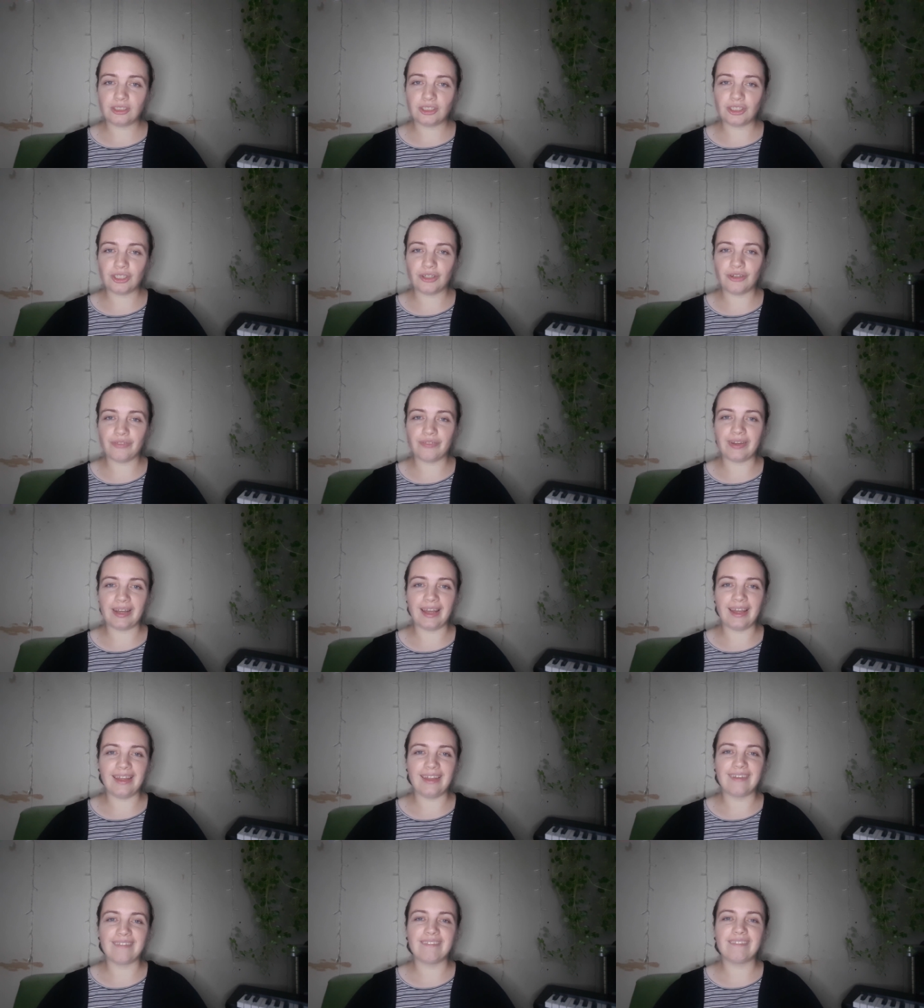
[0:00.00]

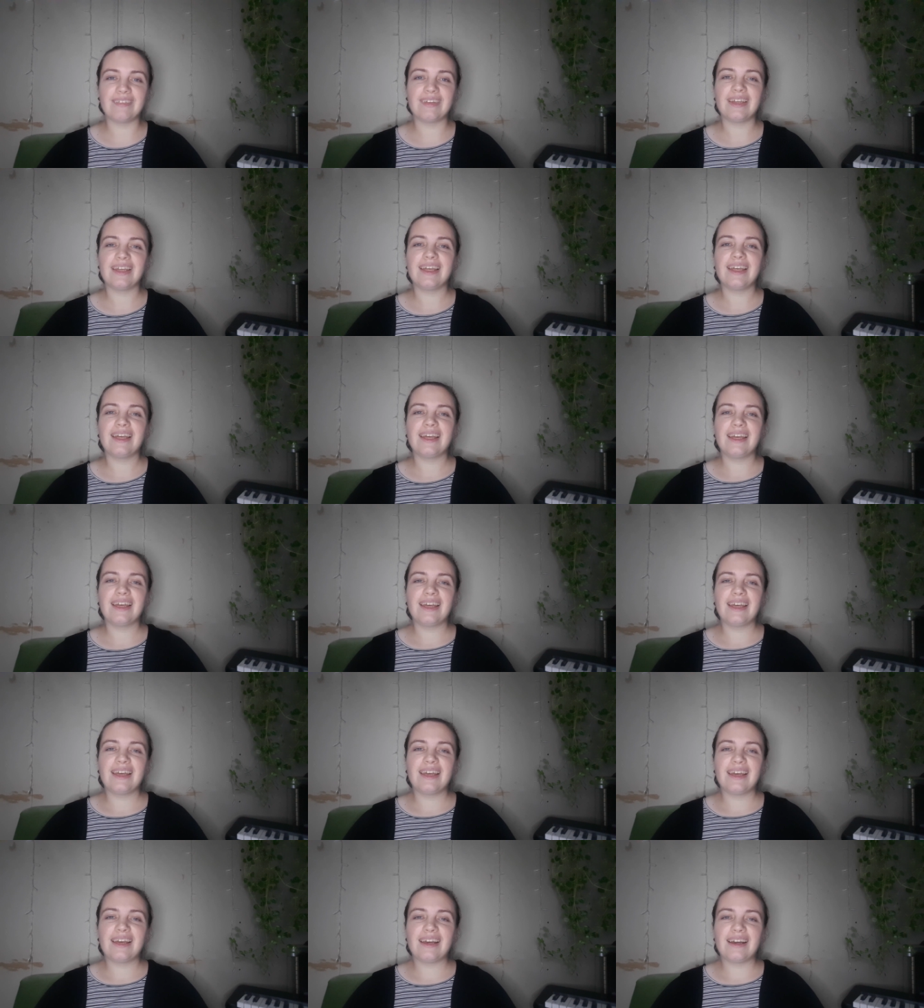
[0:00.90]
survive.
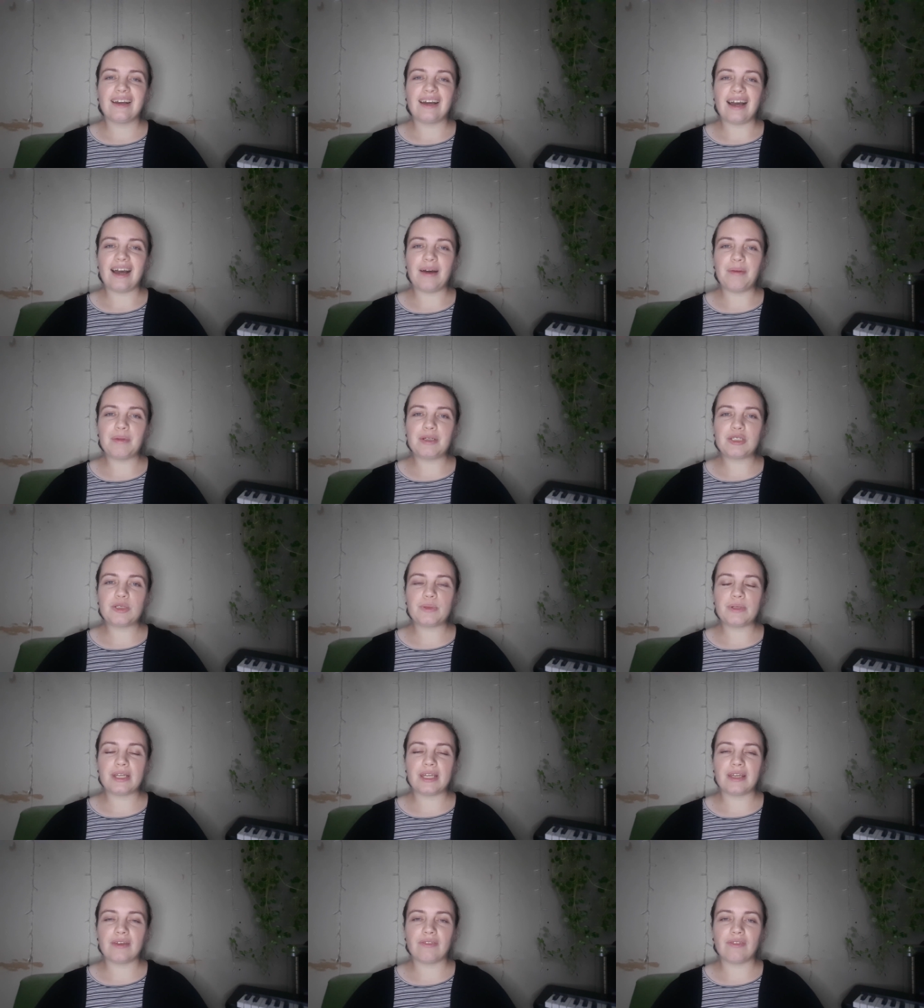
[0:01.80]
How much we
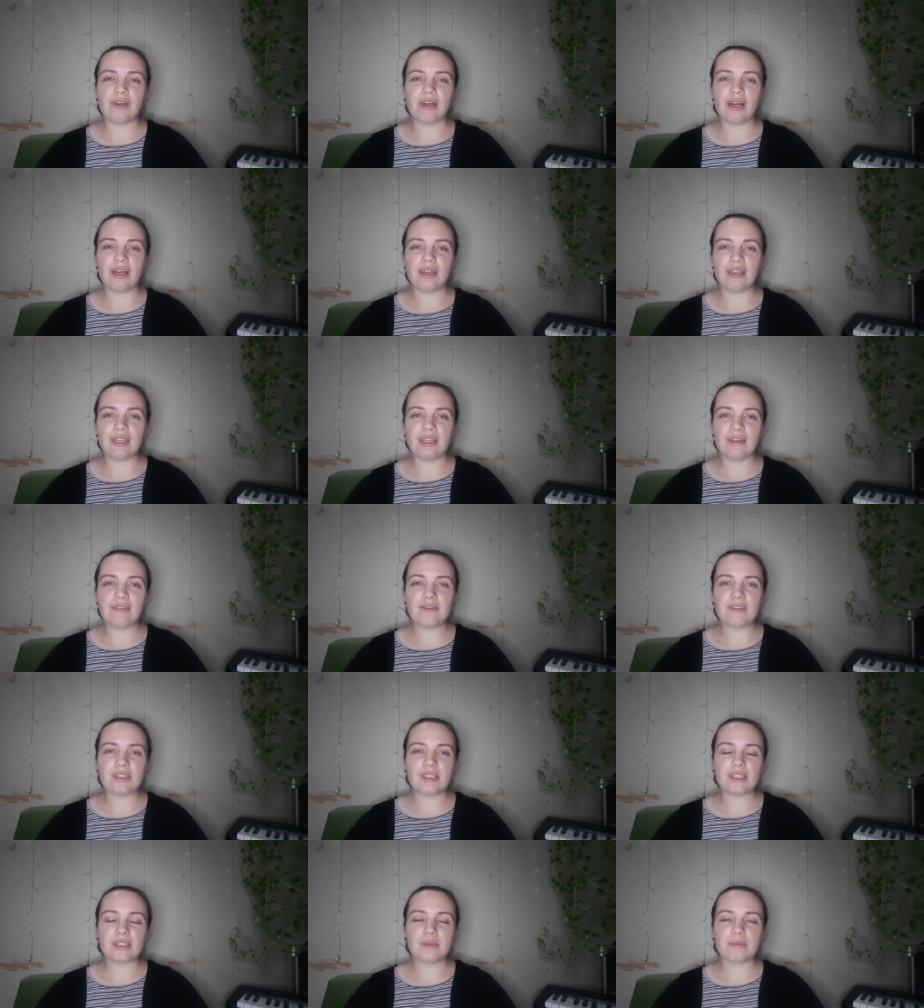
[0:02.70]
give, God
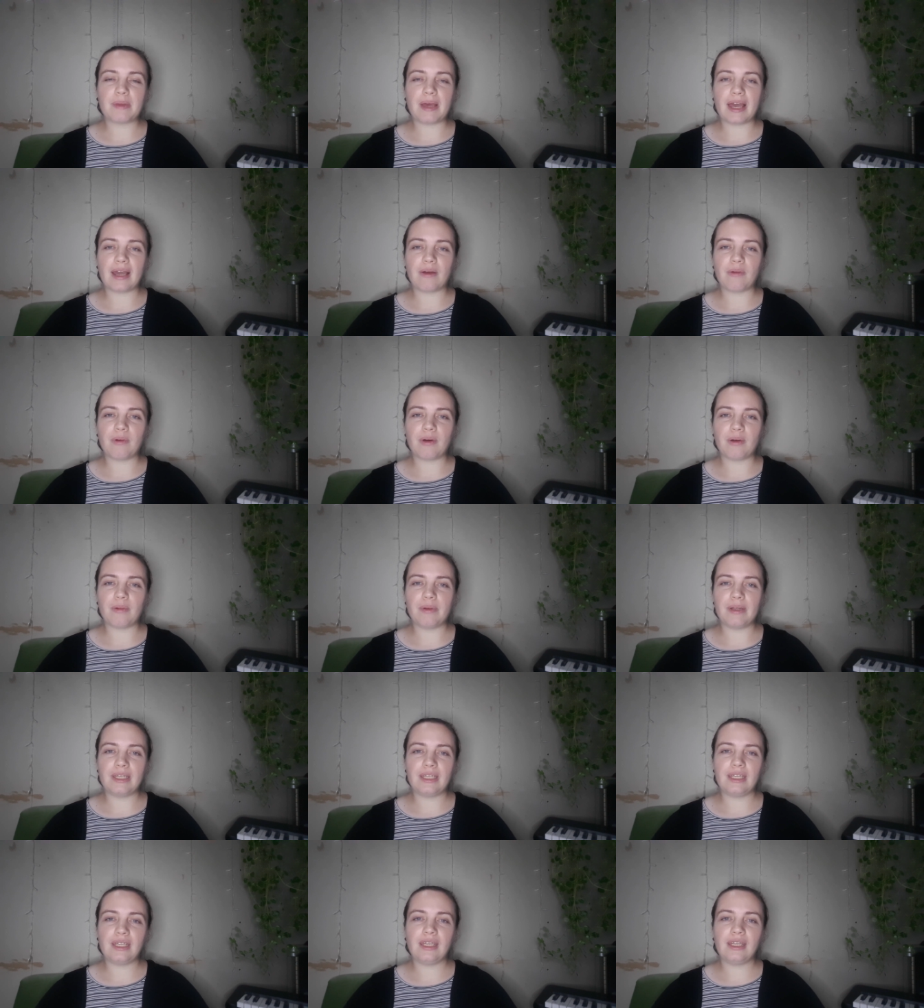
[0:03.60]
gives us back what we
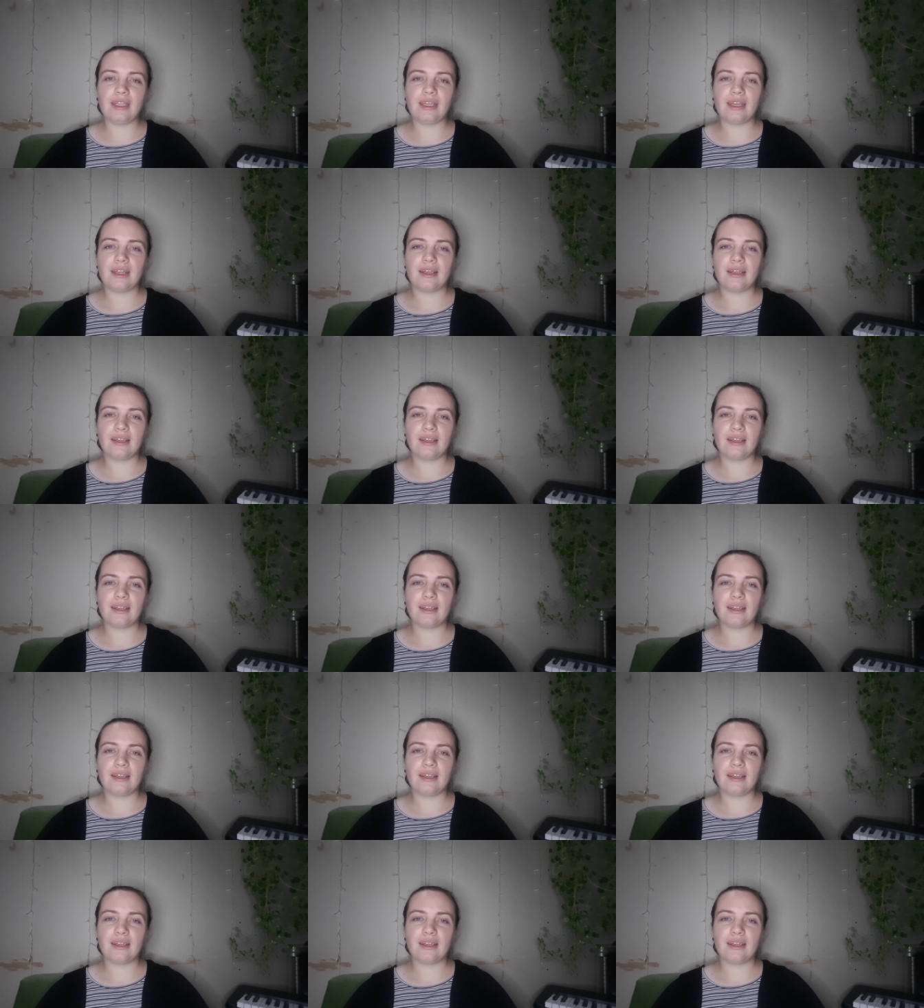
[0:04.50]
need.